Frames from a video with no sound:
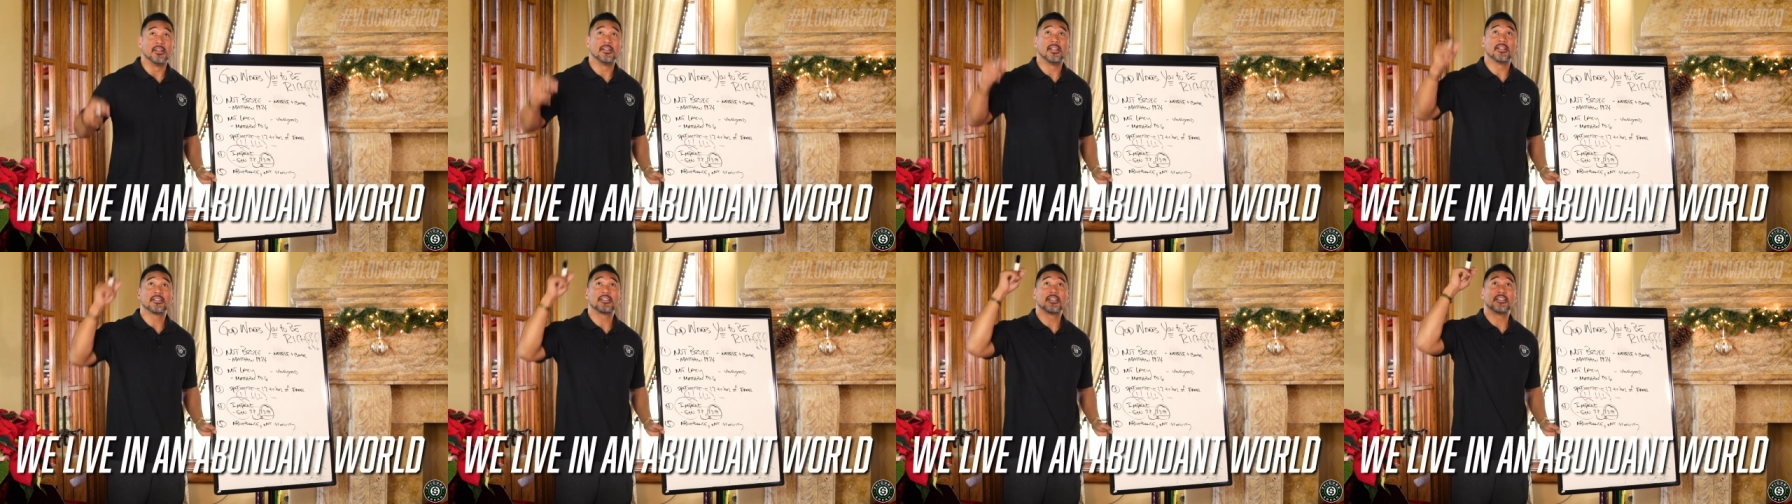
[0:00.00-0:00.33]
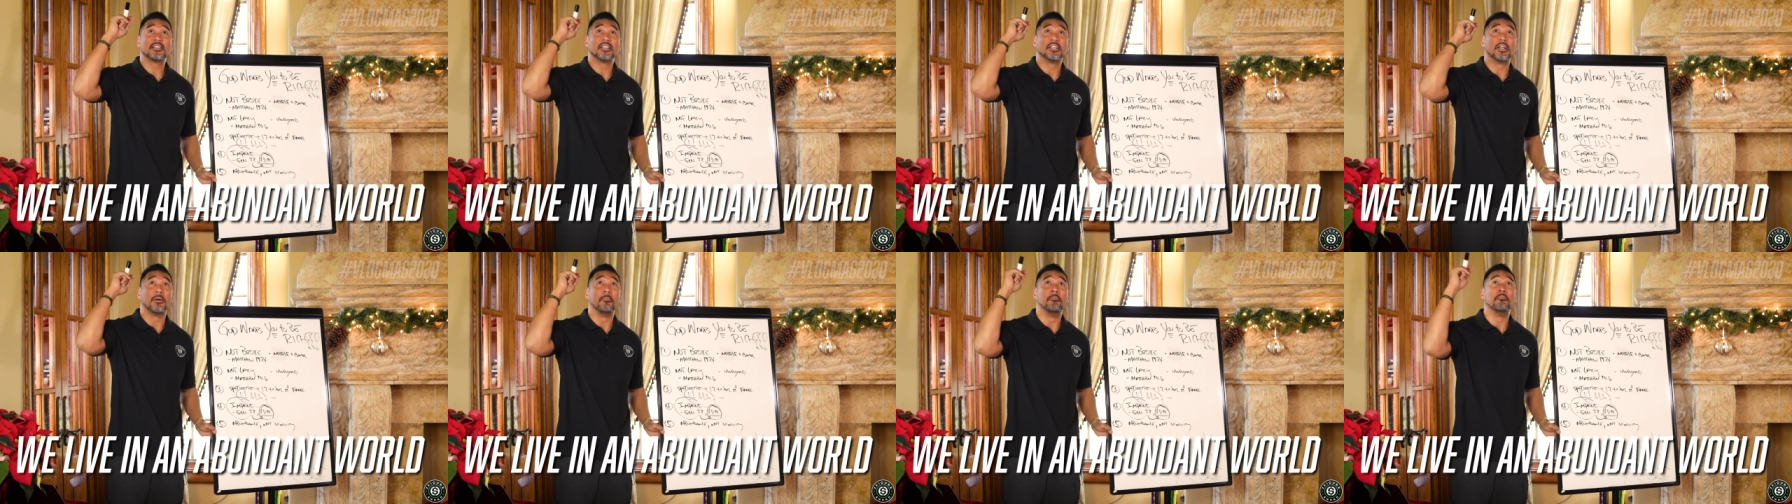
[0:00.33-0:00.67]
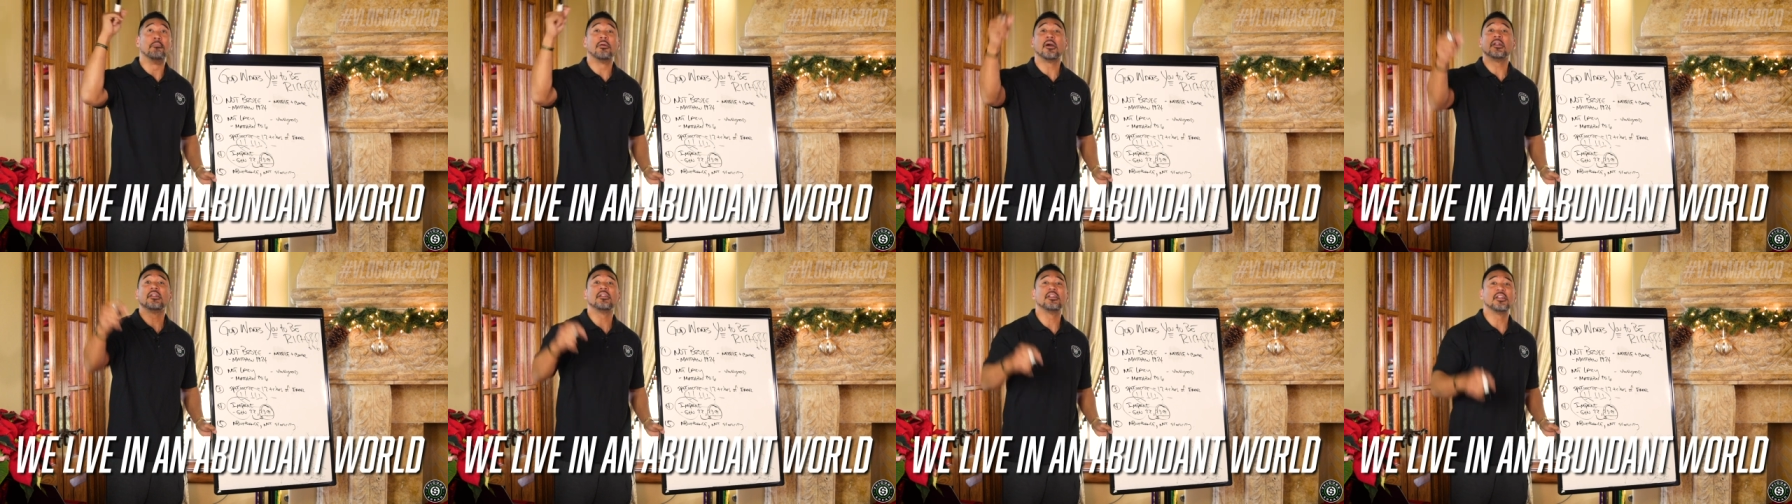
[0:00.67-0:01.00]
that this is an
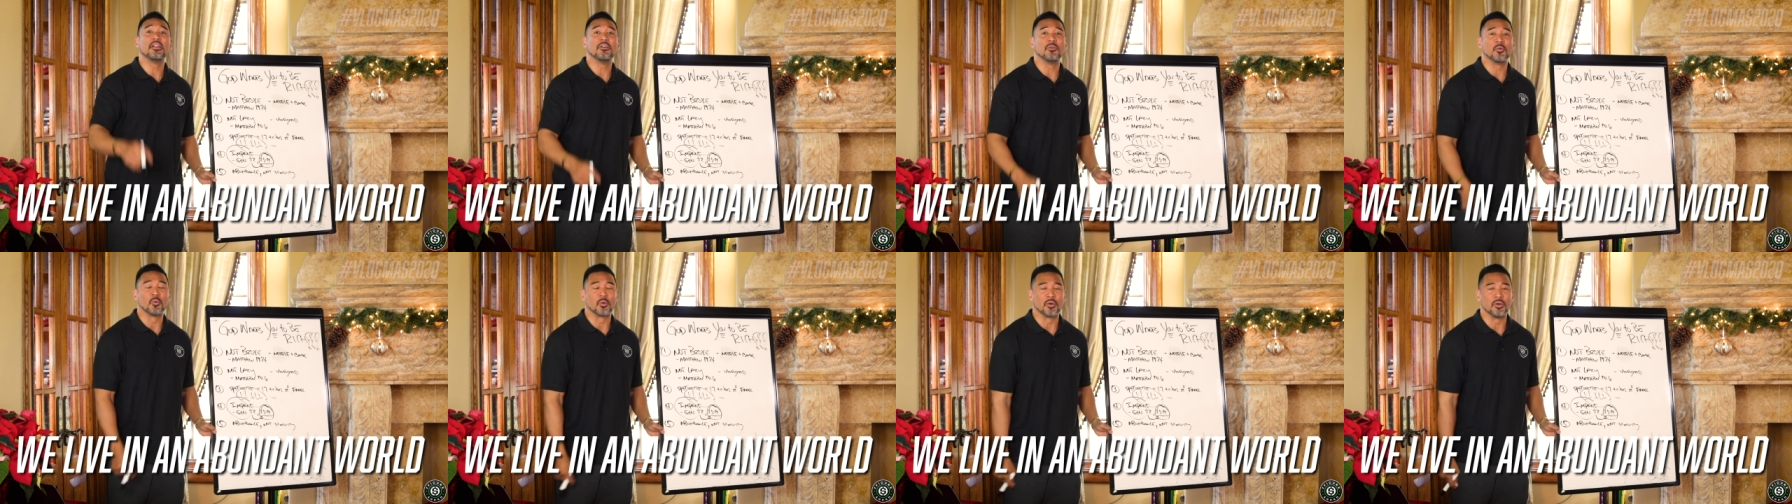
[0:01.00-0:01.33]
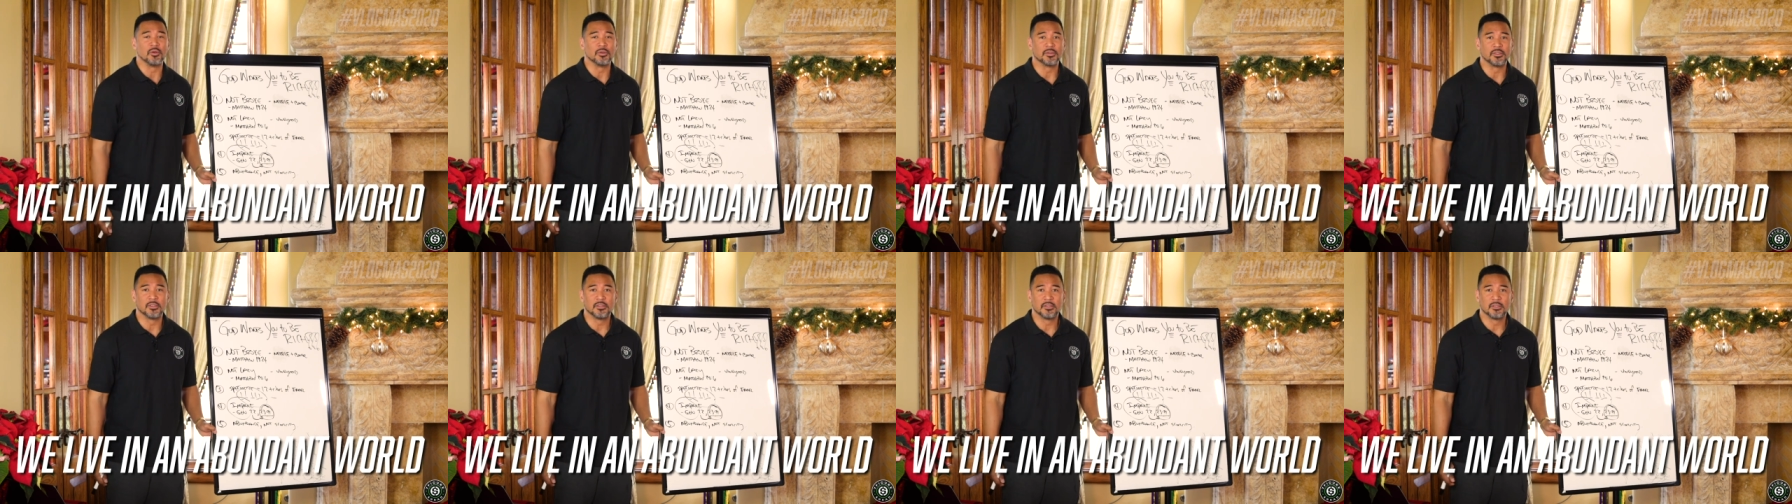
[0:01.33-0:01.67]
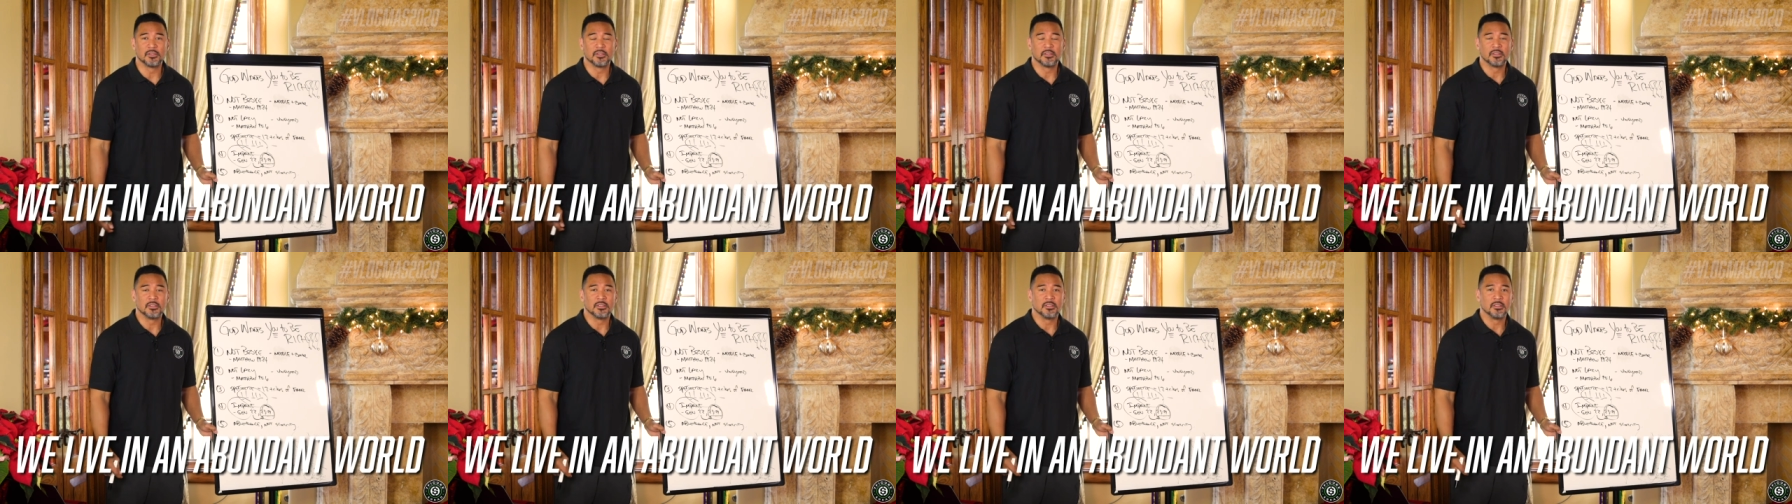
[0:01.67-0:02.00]
abundant
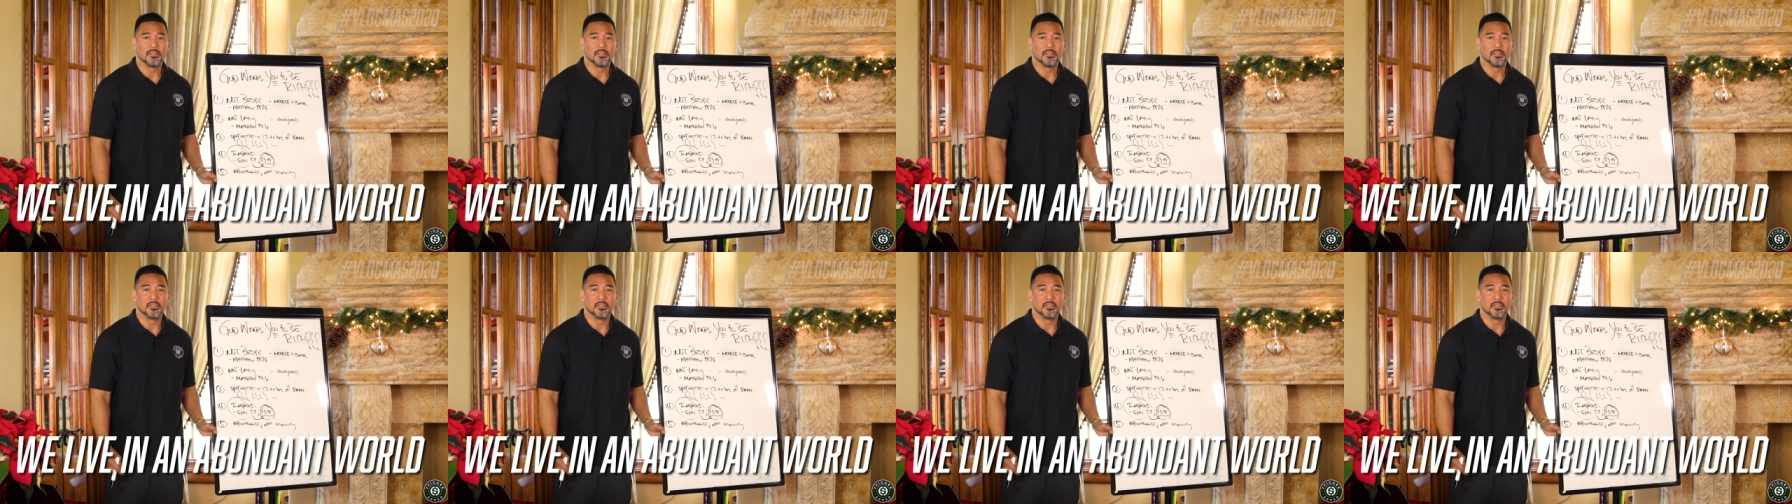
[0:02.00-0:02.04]
world,